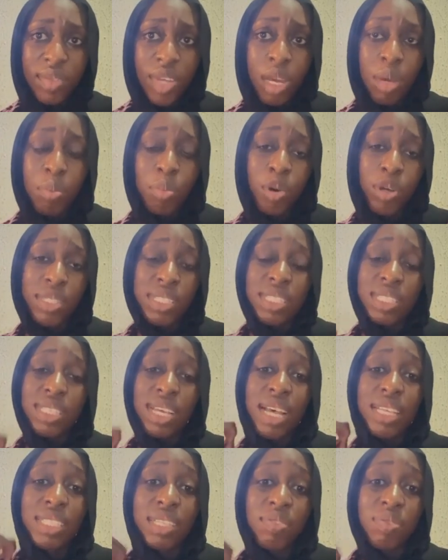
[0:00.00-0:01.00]
but it
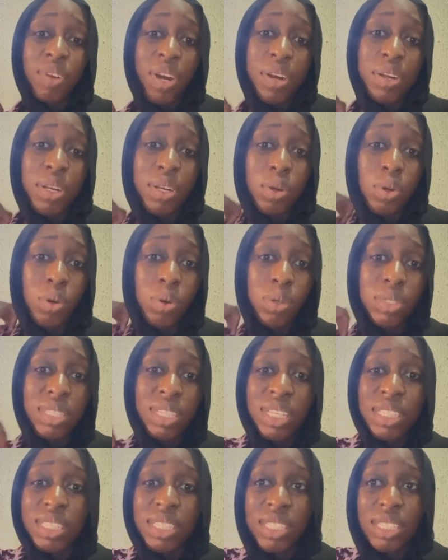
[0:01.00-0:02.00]
has a very low
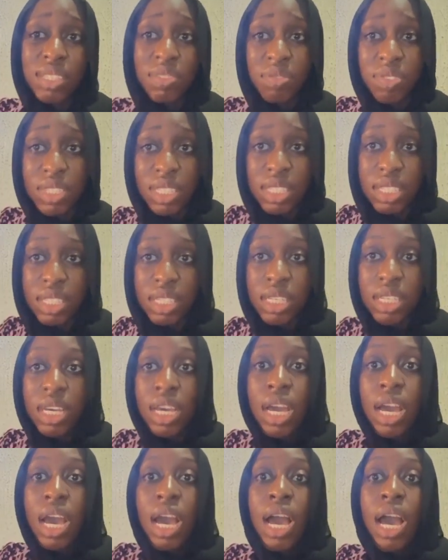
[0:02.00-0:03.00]
sensitivity.
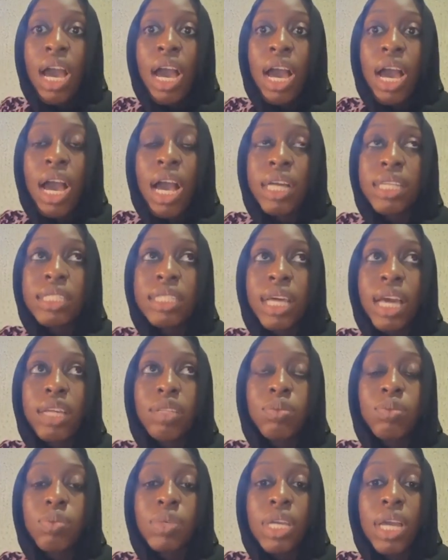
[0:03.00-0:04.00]

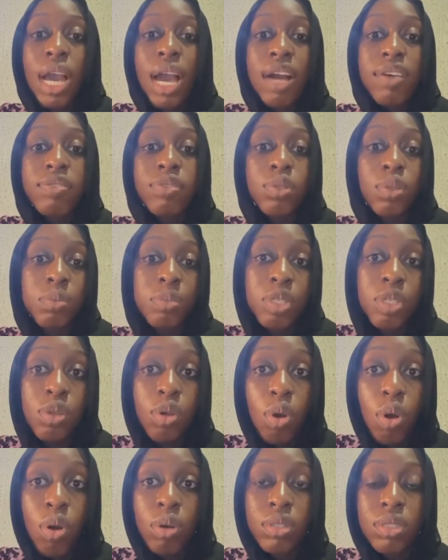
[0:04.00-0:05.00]
Then we have something
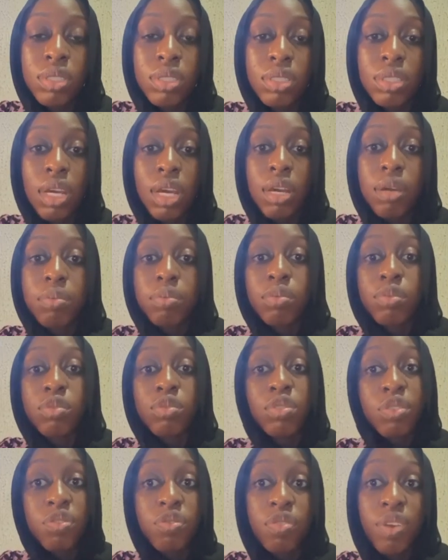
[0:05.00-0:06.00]
called
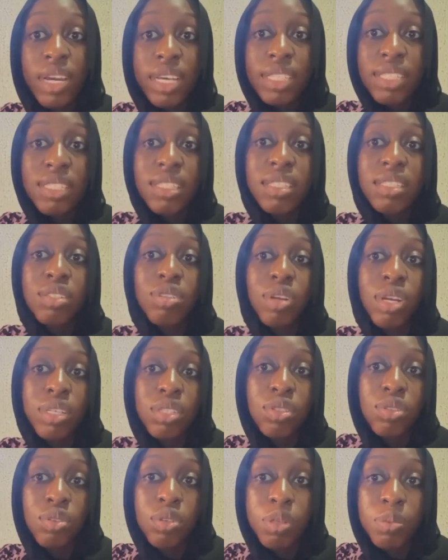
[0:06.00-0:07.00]
reverse
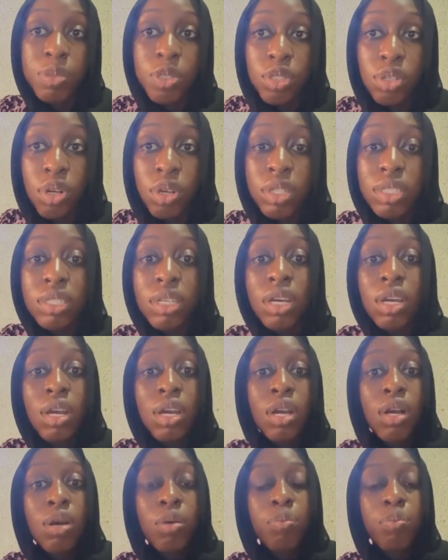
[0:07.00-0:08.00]
transcription
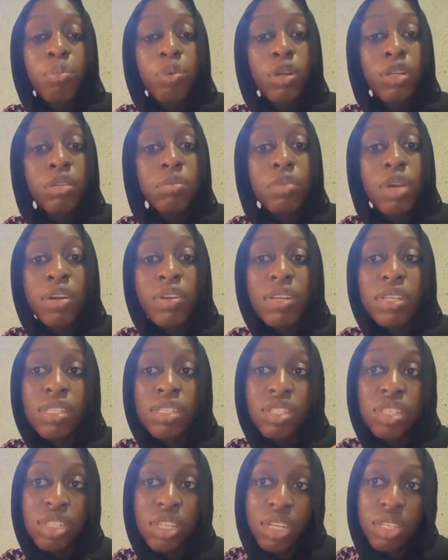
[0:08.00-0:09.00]

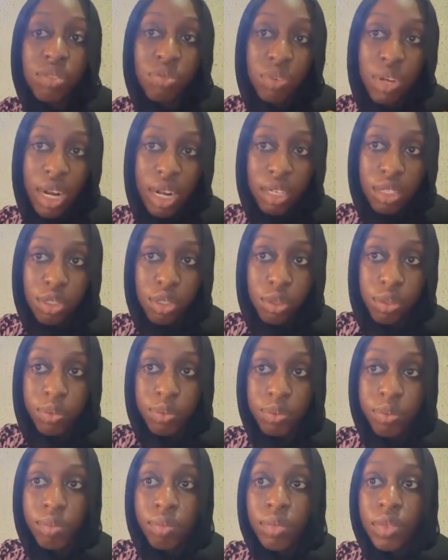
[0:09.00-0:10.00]
polymerase chain
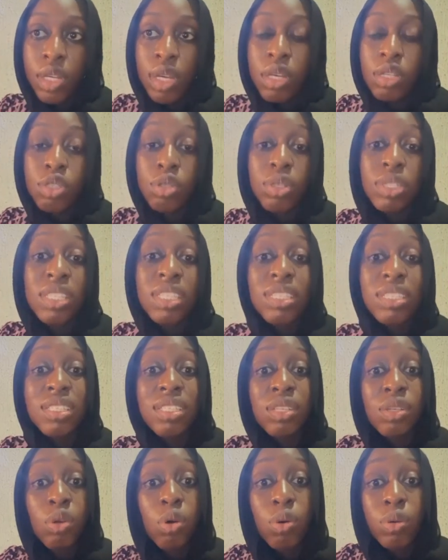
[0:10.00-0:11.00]
reaction. So this is
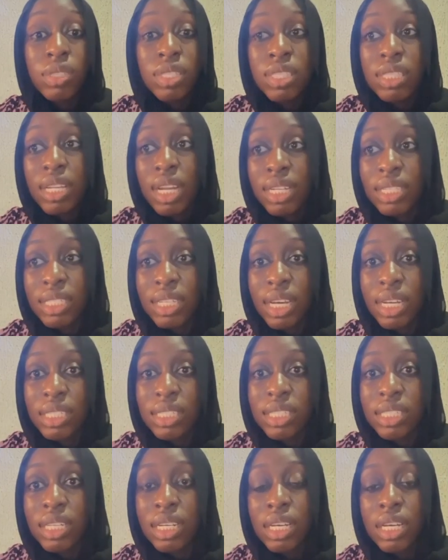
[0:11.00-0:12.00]
the gold
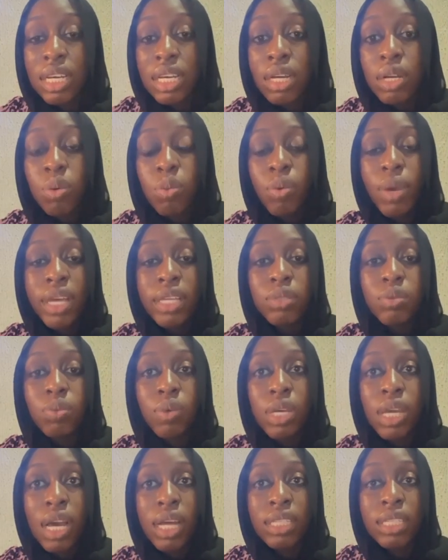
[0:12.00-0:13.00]
standard when
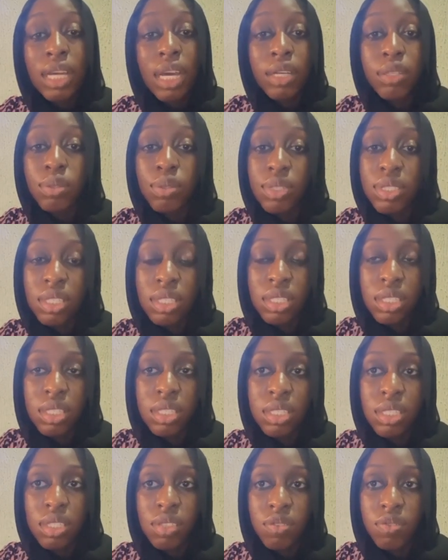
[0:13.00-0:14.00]
we are diagnosing
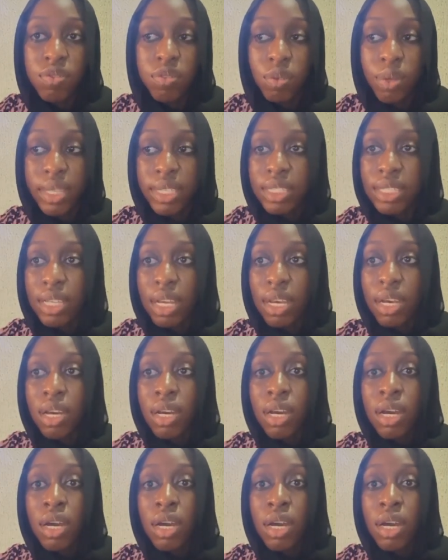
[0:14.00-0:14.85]
this influenza,